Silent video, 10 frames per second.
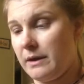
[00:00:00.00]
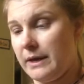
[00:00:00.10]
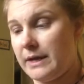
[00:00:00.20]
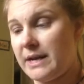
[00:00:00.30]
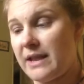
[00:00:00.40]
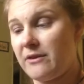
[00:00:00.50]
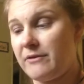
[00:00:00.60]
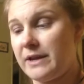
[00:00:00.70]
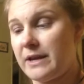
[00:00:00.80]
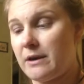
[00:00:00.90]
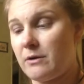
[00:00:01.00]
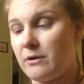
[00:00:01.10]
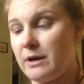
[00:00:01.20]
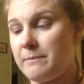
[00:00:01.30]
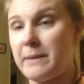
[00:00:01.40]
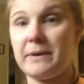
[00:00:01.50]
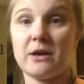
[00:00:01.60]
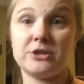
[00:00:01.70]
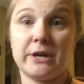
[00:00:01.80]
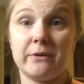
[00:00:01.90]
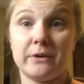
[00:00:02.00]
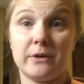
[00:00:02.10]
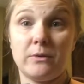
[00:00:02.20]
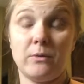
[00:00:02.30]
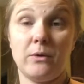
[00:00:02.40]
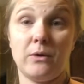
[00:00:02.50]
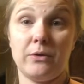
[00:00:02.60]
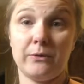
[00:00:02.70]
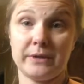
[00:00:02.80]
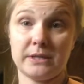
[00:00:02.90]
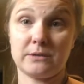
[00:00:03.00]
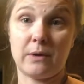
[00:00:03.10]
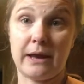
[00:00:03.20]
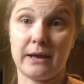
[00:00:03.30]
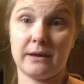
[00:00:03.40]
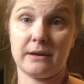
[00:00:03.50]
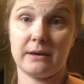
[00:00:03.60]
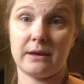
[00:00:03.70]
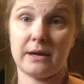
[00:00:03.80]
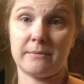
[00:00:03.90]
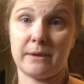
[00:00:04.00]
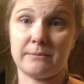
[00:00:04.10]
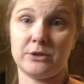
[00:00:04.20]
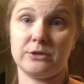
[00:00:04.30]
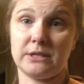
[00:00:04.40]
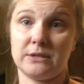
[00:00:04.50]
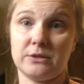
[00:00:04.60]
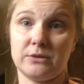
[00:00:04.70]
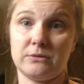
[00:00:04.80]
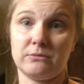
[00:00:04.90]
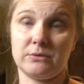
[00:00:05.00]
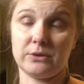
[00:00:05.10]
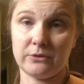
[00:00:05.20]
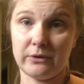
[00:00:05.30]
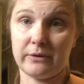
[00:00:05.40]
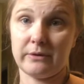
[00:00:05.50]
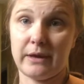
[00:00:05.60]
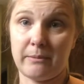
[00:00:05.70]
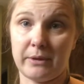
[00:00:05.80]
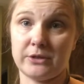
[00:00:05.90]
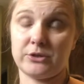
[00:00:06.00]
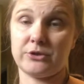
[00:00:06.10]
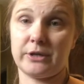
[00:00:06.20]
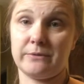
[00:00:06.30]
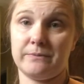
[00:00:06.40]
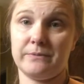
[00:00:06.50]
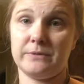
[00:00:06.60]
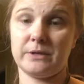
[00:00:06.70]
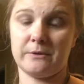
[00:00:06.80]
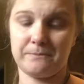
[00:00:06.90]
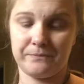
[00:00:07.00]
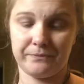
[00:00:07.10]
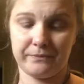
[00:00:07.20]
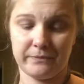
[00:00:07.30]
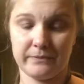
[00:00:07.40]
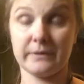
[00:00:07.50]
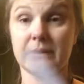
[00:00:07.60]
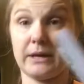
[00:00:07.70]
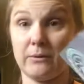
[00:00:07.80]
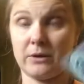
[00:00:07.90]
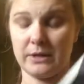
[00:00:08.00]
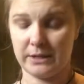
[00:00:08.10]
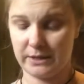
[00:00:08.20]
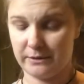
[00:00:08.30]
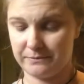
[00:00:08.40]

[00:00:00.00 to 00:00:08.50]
in another video, maybe I'll share with you the reasons why I'm choosing to do the Appalachian Trail. So I wrote it in here.